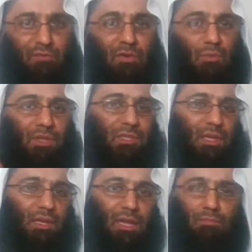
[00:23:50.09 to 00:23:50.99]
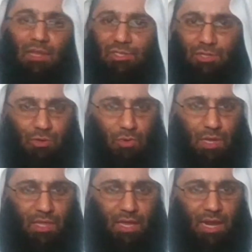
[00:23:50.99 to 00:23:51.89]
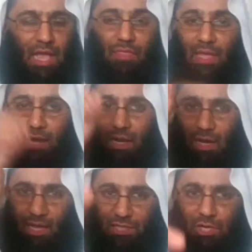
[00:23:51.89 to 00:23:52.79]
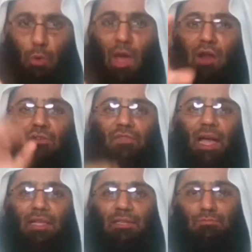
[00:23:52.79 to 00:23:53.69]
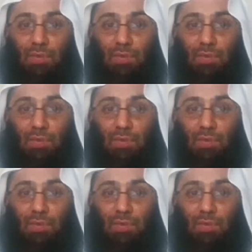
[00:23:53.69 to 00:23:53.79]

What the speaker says: from what Allah blessed you with, then Allah is aware of that.